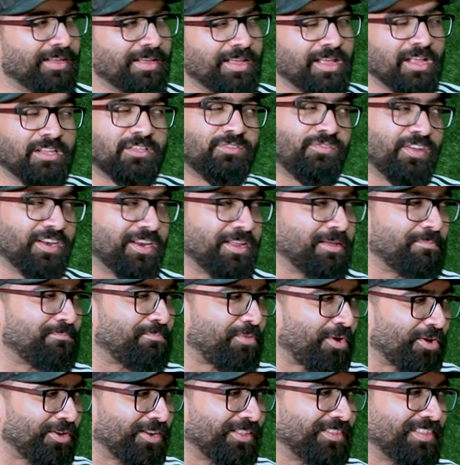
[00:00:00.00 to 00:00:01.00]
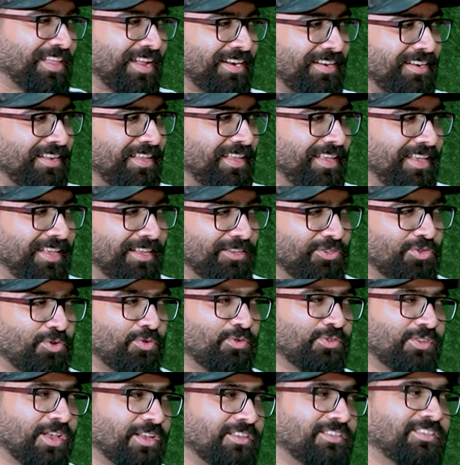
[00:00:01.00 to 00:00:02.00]
it's very important that he
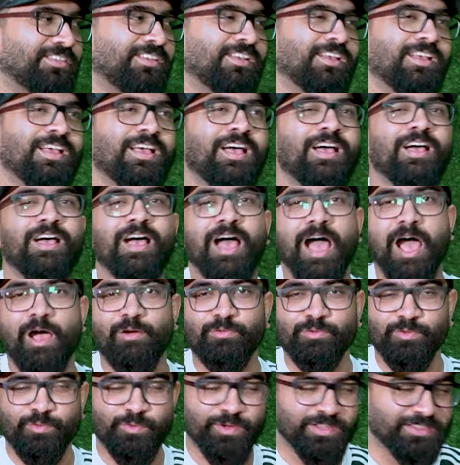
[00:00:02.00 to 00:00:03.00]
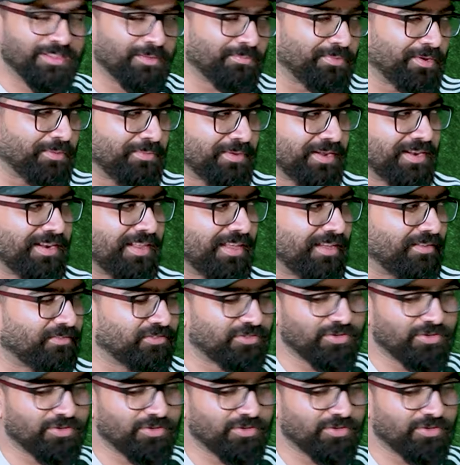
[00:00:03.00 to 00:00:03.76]
shows us how to win the Premier League.